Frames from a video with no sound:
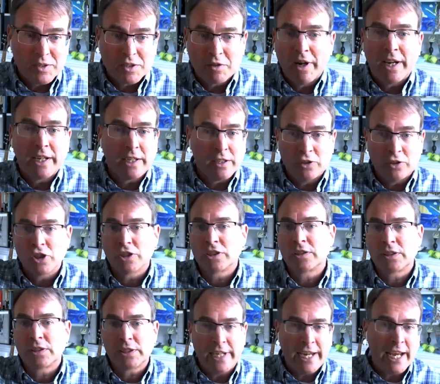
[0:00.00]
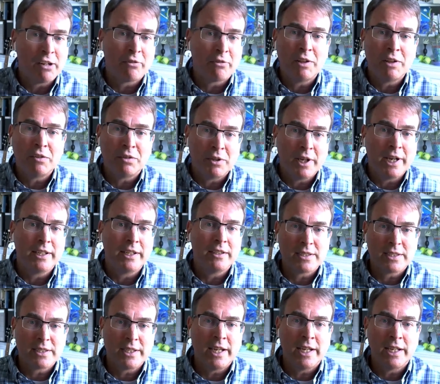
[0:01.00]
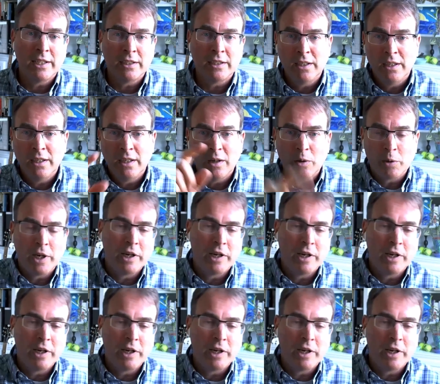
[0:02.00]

and so I can just scan right through that and say,